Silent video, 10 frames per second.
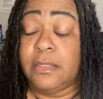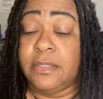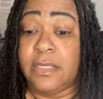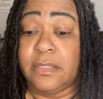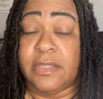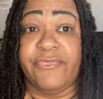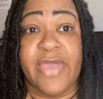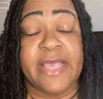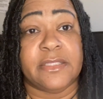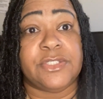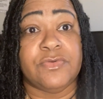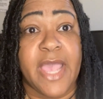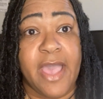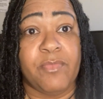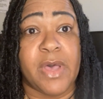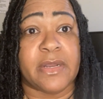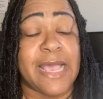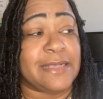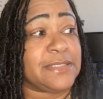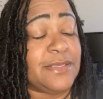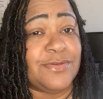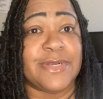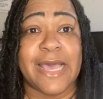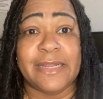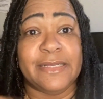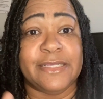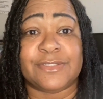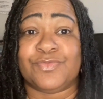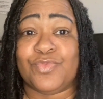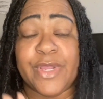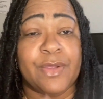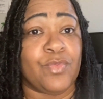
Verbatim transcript: the the fact that you have bought a house and you're not in this rent